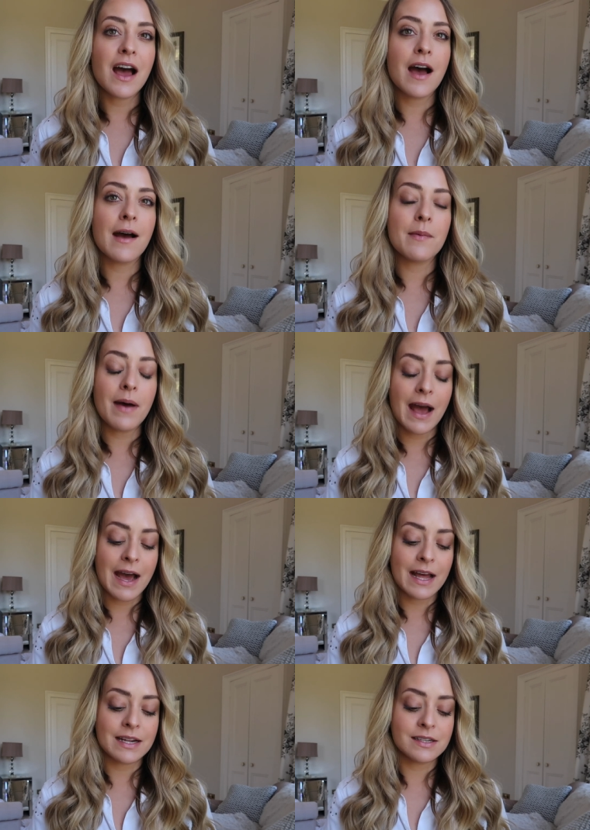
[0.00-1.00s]
um,
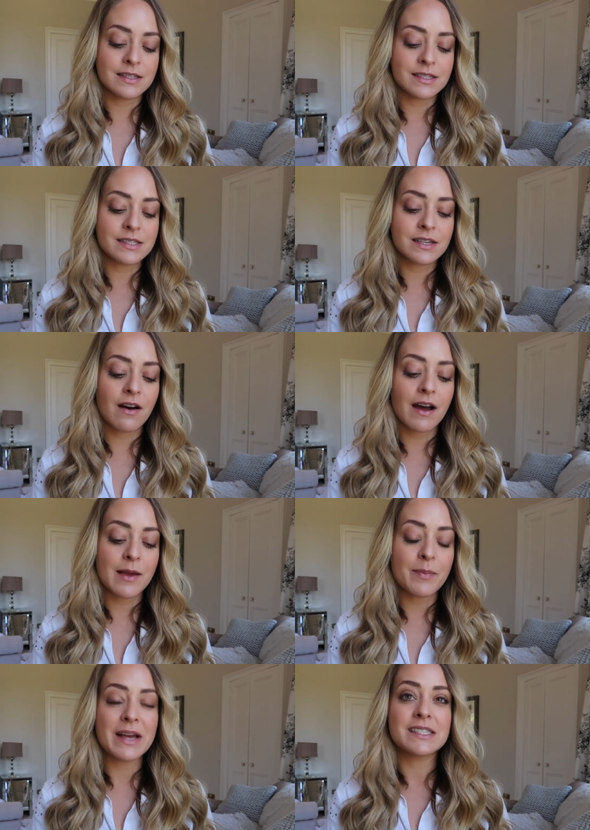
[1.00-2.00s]
and
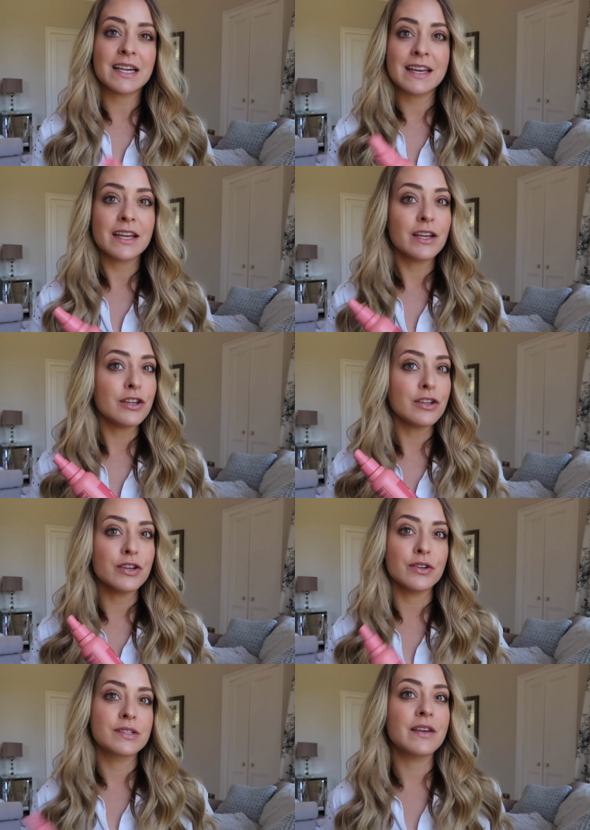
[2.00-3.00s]
I basically
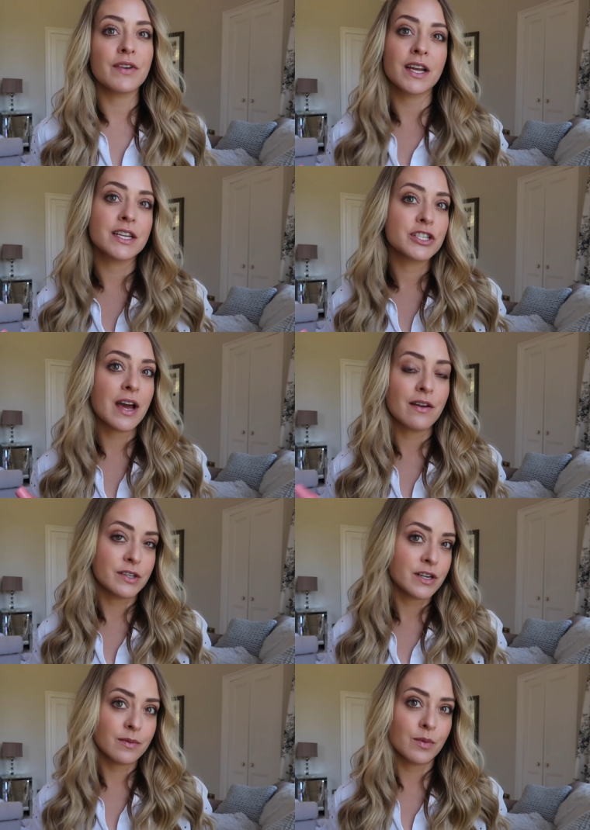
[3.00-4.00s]
use leave-in conditioner
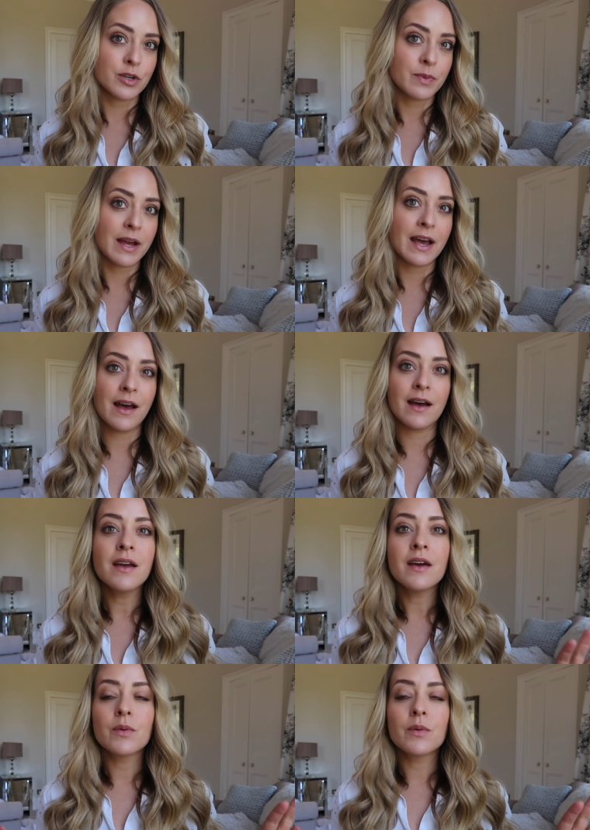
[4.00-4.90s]
every time I wash my hair,